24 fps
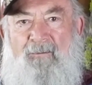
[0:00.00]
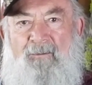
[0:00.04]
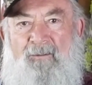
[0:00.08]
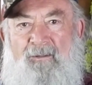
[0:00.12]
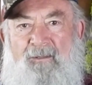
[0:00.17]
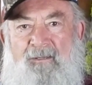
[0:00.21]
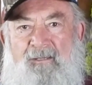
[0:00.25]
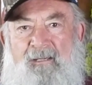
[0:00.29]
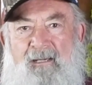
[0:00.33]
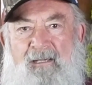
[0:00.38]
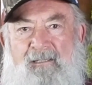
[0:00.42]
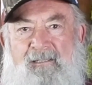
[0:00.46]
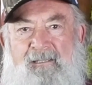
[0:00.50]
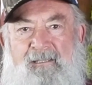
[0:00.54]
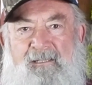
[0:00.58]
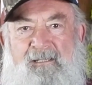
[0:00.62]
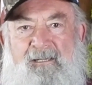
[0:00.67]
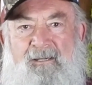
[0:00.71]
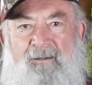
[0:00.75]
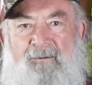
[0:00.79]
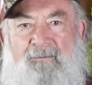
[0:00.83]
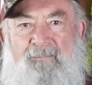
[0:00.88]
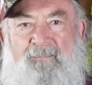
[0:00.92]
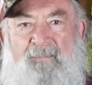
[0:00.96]
Well, it doesn't
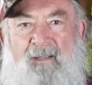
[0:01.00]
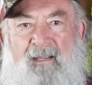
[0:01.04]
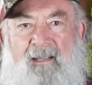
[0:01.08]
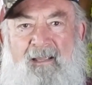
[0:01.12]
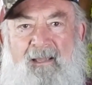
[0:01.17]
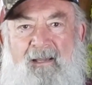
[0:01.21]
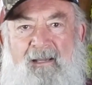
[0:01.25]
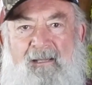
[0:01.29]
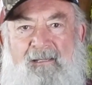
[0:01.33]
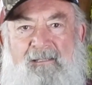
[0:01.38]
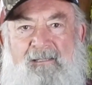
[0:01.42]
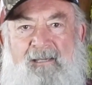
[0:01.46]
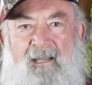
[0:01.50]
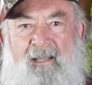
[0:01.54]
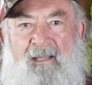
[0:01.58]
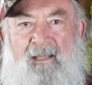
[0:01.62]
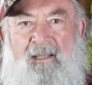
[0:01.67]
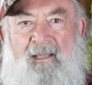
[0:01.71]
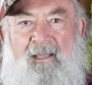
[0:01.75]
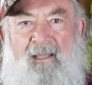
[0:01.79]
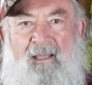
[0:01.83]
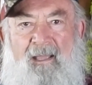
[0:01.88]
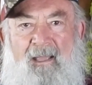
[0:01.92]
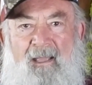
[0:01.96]
shoot because
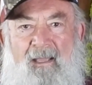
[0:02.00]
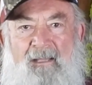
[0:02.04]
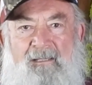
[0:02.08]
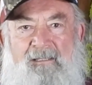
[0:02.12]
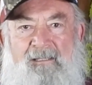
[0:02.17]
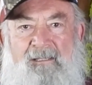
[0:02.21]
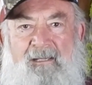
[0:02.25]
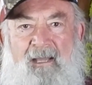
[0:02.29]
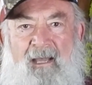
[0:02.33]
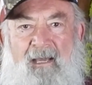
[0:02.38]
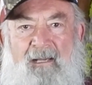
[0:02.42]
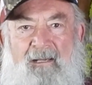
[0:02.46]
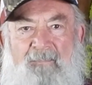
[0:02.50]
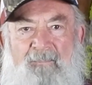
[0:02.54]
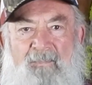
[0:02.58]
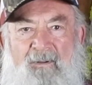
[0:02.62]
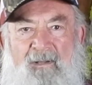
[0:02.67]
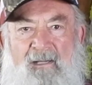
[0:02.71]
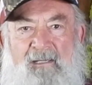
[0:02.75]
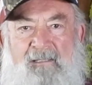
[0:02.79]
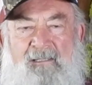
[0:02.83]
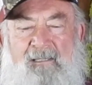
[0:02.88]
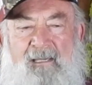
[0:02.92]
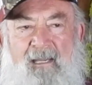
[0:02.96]
it's not a
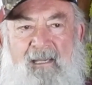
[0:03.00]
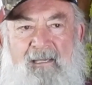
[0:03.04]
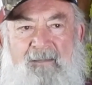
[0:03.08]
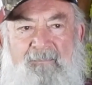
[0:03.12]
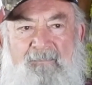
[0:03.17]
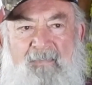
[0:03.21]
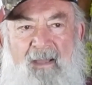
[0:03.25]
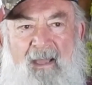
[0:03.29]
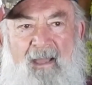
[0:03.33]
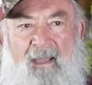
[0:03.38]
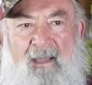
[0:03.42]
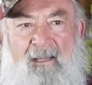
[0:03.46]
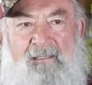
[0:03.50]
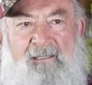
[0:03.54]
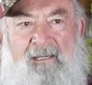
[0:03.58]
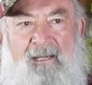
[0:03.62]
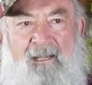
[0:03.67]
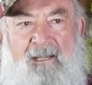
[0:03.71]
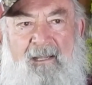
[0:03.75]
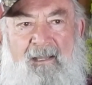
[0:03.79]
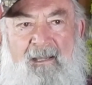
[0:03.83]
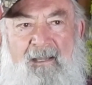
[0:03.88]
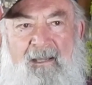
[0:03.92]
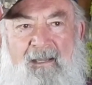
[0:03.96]
ballistic
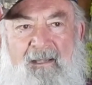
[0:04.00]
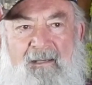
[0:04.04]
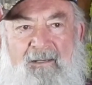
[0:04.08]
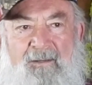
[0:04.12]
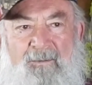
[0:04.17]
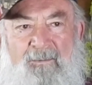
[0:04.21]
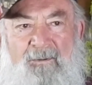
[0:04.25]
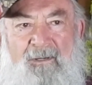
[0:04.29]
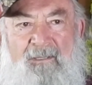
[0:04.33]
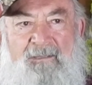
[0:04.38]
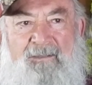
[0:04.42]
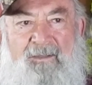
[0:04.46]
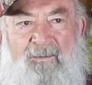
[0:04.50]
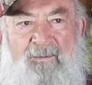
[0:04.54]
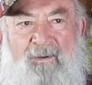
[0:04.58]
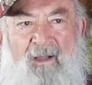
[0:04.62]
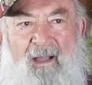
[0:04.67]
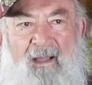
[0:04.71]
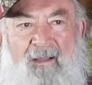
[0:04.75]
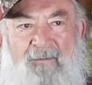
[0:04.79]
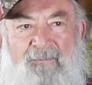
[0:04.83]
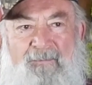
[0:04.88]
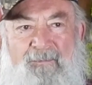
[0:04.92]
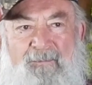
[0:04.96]
match to what the
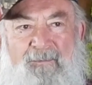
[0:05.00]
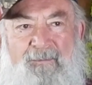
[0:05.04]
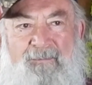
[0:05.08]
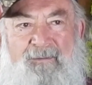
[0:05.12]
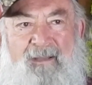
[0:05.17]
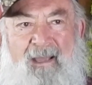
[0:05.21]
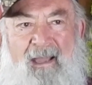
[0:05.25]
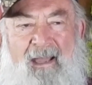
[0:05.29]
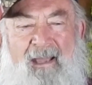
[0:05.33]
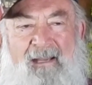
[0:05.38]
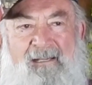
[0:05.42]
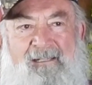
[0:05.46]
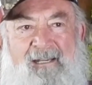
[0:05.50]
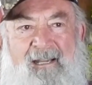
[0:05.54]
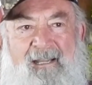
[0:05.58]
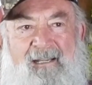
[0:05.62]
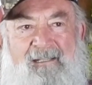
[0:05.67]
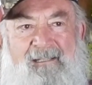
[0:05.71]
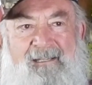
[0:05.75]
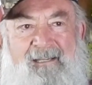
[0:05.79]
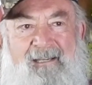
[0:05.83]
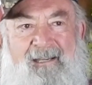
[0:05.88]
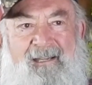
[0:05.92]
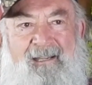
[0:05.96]
rifle
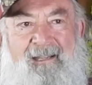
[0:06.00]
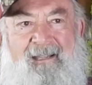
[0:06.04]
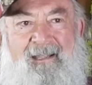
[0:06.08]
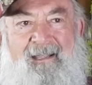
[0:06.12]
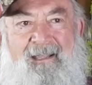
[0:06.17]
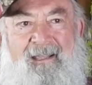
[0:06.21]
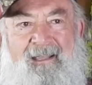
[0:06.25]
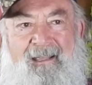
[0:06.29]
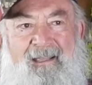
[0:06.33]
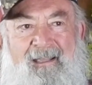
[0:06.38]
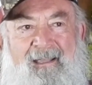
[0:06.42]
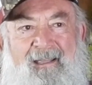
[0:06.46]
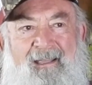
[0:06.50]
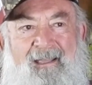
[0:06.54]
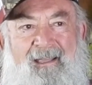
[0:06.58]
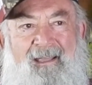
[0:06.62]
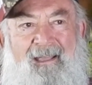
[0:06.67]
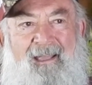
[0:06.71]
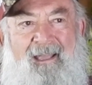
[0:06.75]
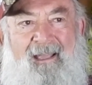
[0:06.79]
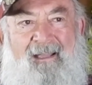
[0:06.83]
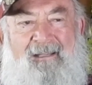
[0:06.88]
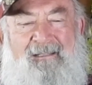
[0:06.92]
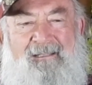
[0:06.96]
digests.
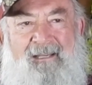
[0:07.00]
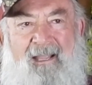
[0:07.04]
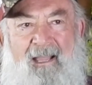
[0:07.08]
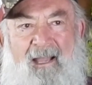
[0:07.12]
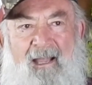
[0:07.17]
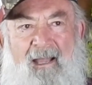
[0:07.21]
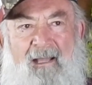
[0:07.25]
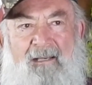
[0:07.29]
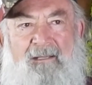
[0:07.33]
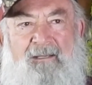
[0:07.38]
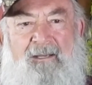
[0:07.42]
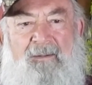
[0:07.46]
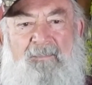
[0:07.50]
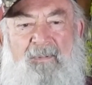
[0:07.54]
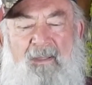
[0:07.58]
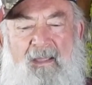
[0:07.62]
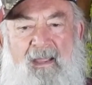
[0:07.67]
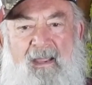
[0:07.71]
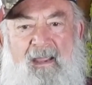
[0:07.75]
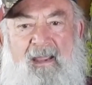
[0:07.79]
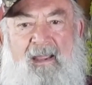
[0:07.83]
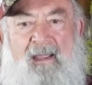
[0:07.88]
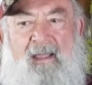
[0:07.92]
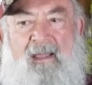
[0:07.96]
It's got to
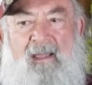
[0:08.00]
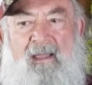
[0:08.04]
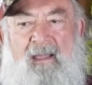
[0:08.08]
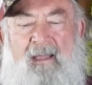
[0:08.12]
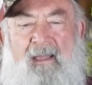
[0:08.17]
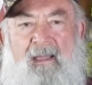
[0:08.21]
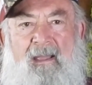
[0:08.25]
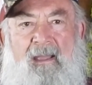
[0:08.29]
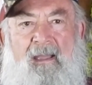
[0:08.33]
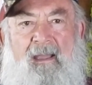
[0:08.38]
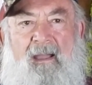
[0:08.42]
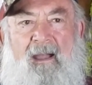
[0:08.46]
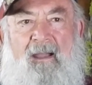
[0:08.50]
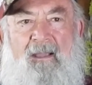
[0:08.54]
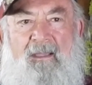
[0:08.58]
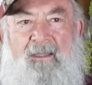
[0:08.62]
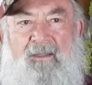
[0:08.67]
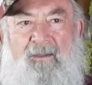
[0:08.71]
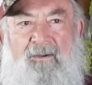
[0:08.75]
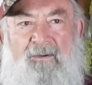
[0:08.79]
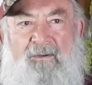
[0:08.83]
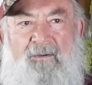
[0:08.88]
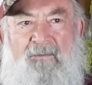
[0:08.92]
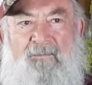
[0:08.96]
be a
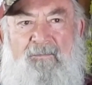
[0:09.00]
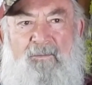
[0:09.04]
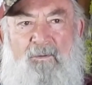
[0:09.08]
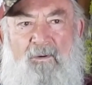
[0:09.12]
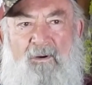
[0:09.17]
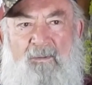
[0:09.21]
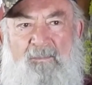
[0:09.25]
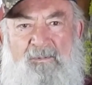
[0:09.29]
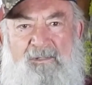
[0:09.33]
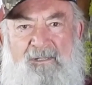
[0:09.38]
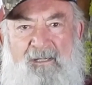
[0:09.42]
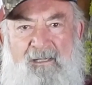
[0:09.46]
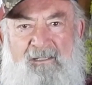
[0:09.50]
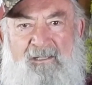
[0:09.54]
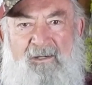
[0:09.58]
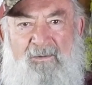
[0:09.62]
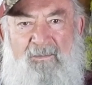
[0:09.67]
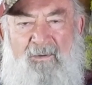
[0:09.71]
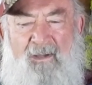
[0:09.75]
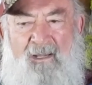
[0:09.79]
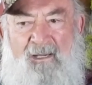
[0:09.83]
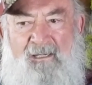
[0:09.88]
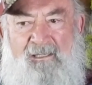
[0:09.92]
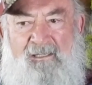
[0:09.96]
uniform
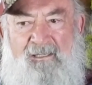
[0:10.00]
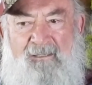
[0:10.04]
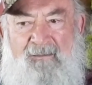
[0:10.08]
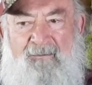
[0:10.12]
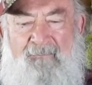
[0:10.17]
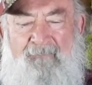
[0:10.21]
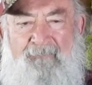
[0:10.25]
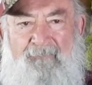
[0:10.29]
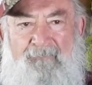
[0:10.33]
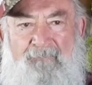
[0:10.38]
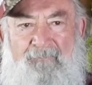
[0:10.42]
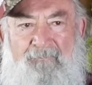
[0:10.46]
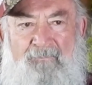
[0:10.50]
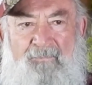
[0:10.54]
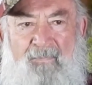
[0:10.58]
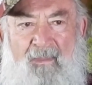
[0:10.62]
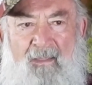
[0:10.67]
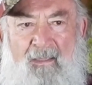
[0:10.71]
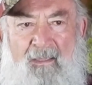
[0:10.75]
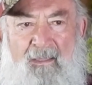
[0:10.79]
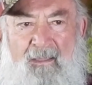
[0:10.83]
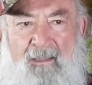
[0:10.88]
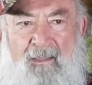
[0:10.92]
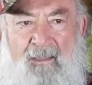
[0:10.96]
situation.
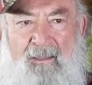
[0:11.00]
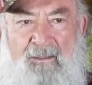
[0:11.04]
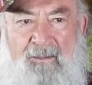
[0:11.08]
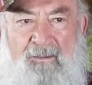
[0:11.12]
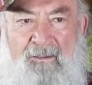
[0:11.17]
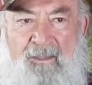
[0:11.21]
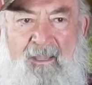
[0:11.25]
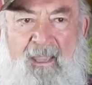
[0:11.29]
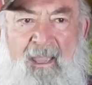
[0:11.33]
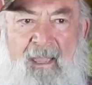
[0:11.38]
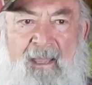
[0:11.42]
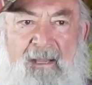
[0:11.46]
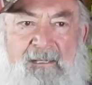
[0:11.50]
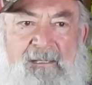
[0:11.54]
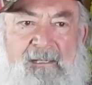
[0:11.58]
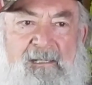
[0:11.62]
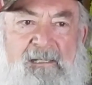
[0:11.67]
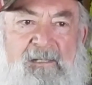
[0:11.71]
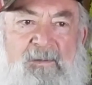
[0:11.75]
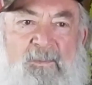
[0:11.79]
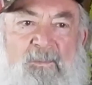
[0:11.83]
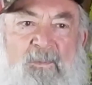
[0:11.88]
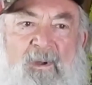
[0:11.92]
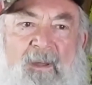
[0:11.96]
You can't
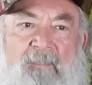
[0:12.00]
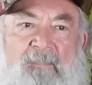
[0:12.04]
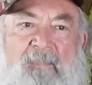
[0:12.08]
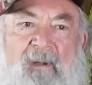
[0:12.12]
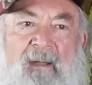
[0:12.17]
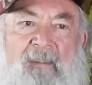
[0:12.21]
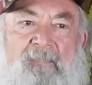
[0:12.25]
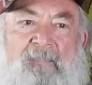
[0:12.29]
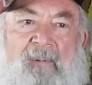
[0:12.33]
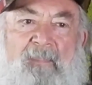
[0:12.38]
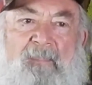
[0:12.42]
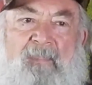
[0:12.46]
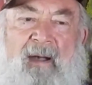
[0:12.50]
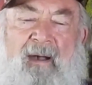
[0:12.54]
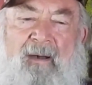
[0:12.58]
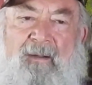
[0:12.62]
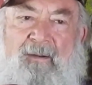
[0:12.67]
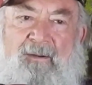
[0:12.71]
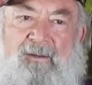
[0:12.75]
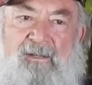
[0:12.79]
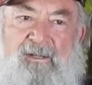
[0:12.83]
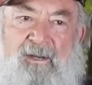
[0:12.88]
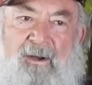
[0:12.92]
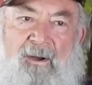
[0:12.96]
just whip up a
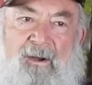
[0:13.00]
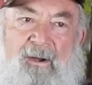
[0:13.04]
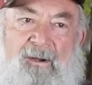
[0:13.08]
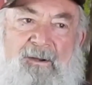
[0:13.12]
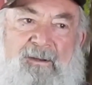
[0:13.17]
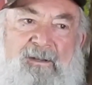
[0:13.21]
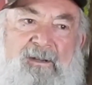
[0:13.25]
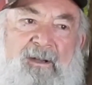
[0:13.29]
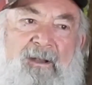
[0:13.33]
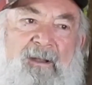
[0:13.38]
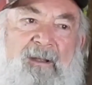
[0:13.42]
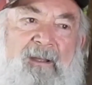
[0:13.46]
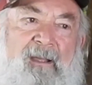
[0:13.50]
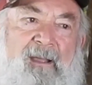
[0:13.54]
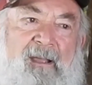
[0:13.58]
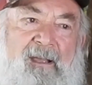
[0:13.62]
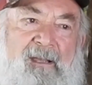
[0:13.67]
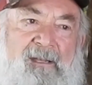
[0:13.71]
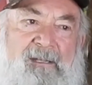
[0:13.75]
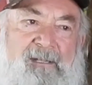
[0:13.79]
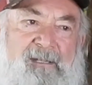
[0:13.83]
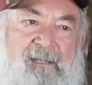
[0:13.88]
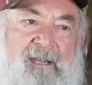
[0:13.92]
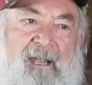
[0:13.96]
powder charge,
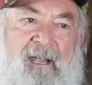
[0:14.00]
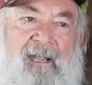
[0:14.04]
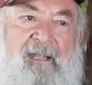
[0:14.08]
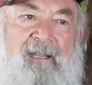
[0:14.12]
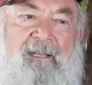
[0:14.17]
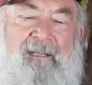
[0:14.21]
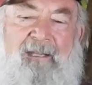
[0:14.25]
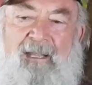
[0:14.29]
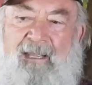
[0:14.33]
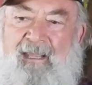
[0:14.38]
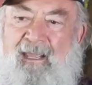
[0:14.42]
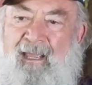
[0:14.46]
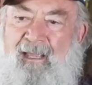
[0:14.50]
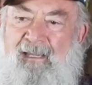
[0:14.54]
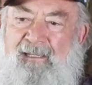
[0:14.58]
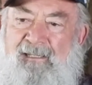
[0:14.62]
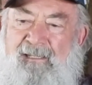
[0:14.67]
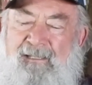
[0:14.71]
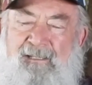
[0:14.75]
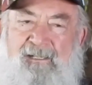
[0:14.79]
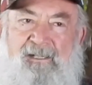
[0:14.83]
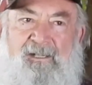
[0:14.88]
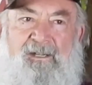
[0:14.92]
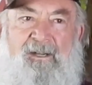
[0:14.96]
stick it in the
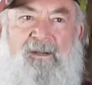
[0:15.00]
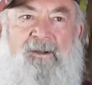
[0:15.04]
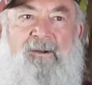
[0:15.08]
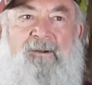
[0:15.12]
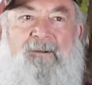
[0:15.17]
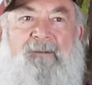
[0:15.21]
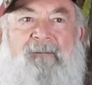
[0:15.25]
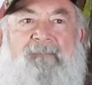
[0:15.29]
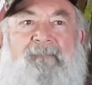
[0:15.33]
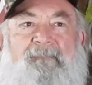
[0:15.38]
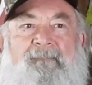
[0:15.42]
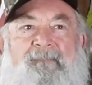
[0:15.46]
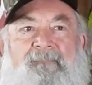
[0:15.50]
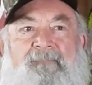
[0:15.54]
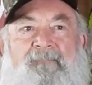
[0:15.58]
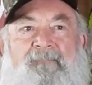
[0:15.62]
case and shoot.